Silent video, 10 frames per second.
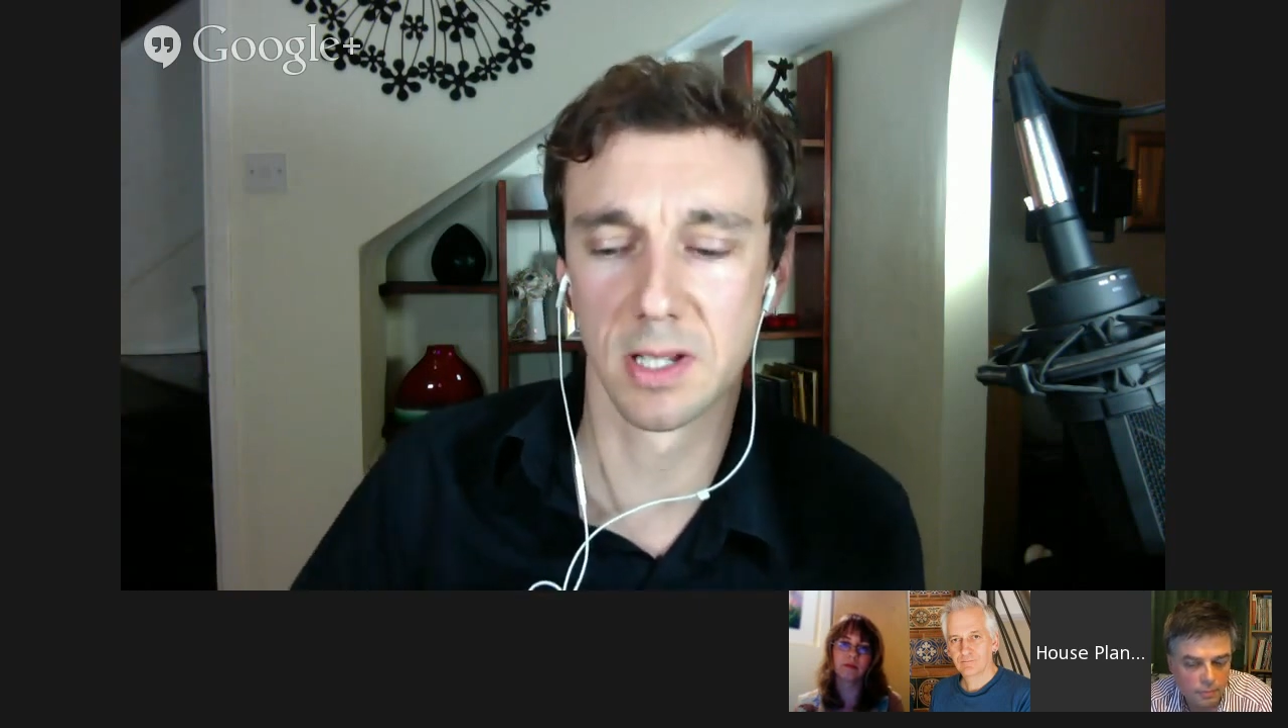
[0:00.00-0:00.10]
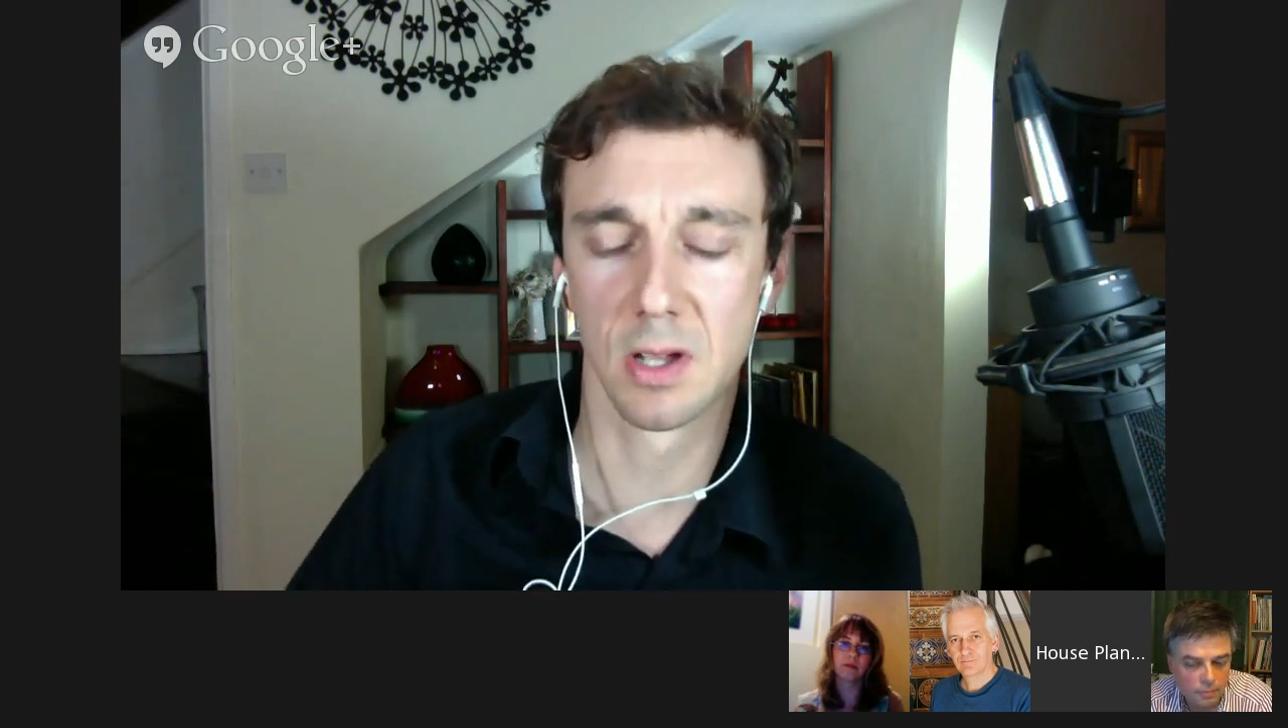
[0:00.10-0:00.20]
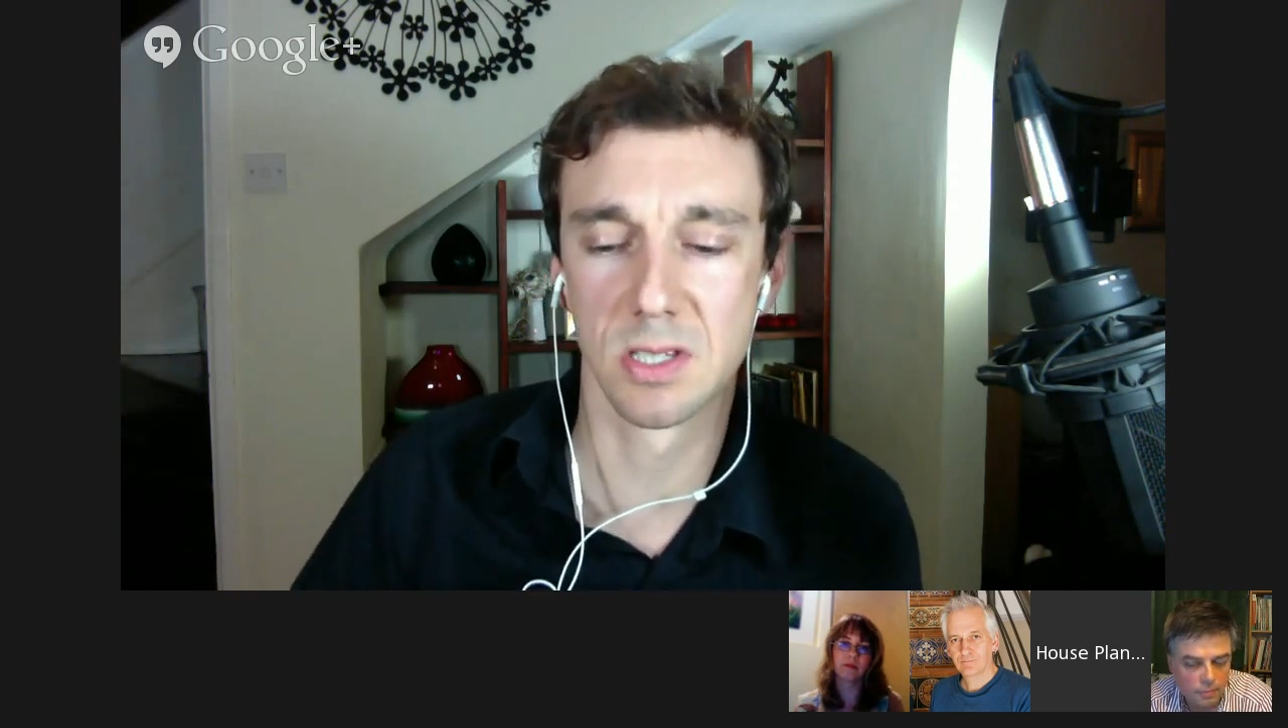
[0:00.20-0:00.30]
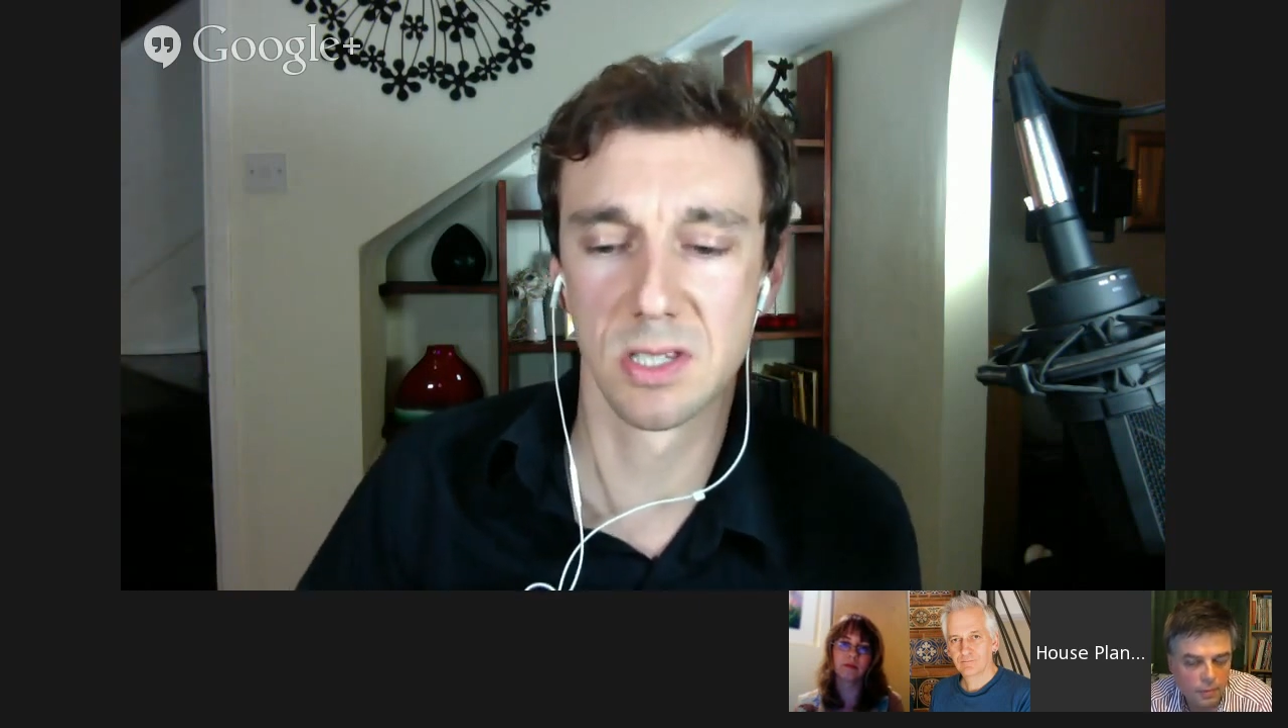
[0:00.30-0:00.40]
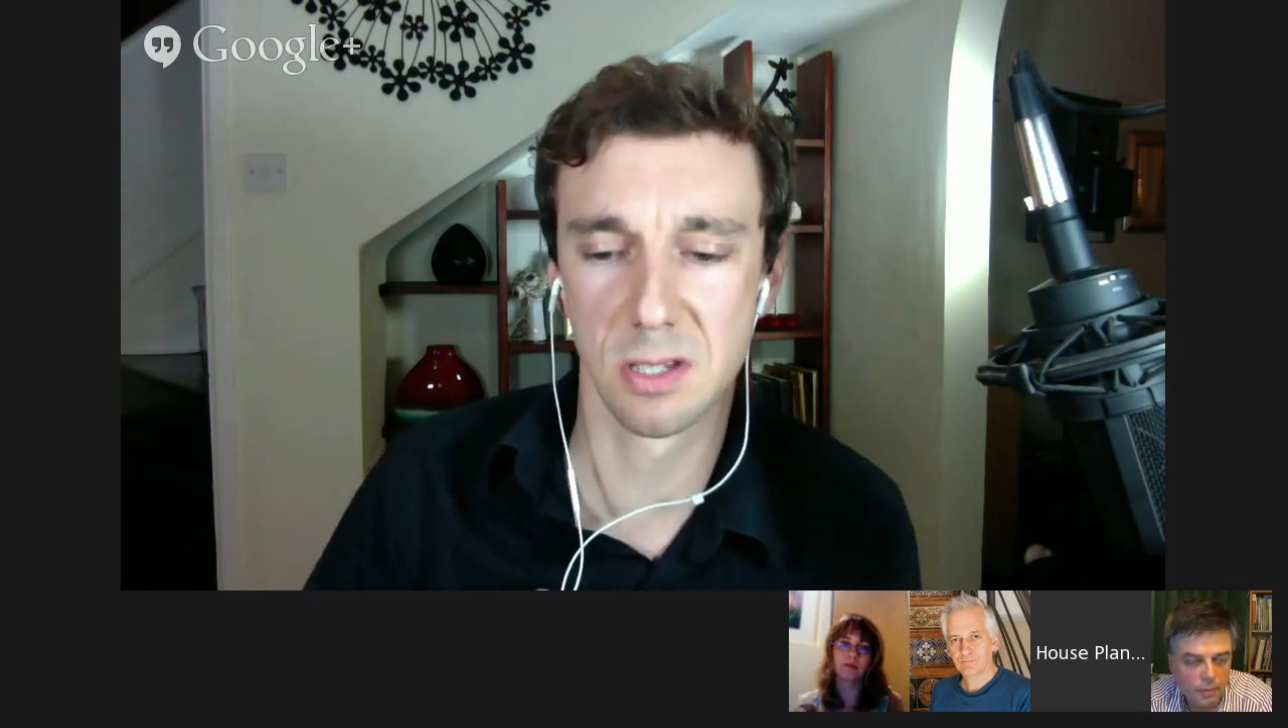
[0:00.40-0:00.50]

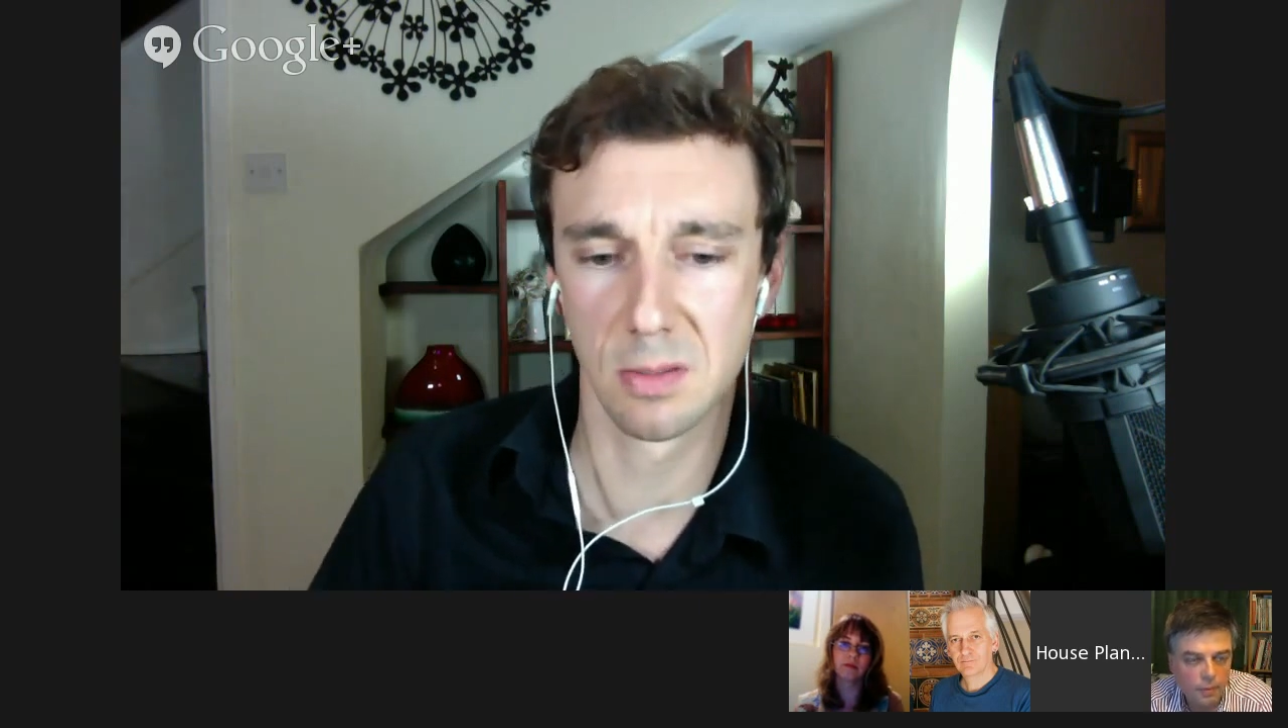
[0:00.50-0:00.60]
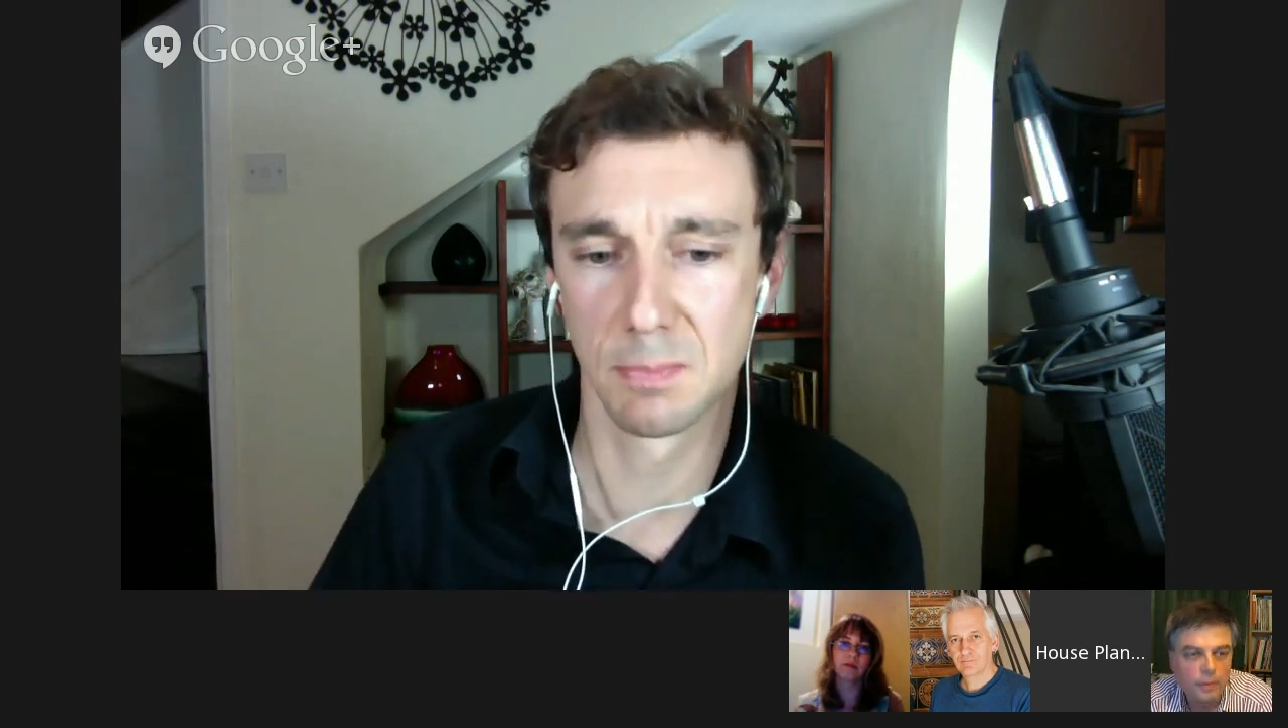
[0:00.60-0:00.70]
going to